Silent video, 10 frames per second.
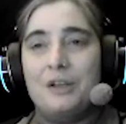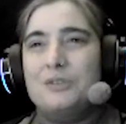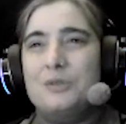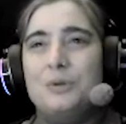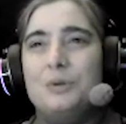
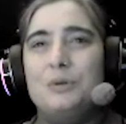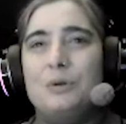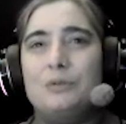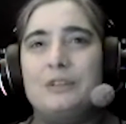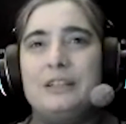So you
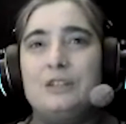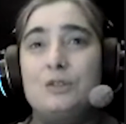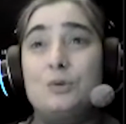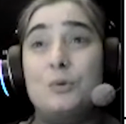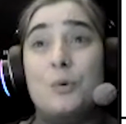don't need
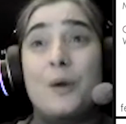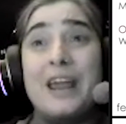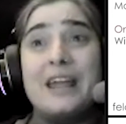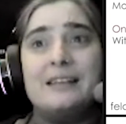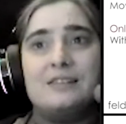to
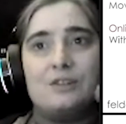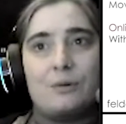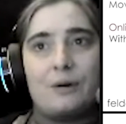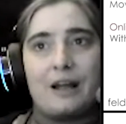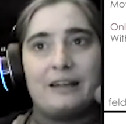raise your
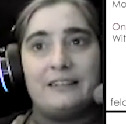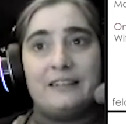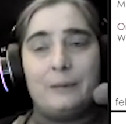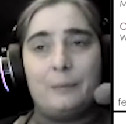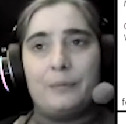right
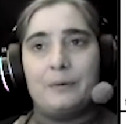hip.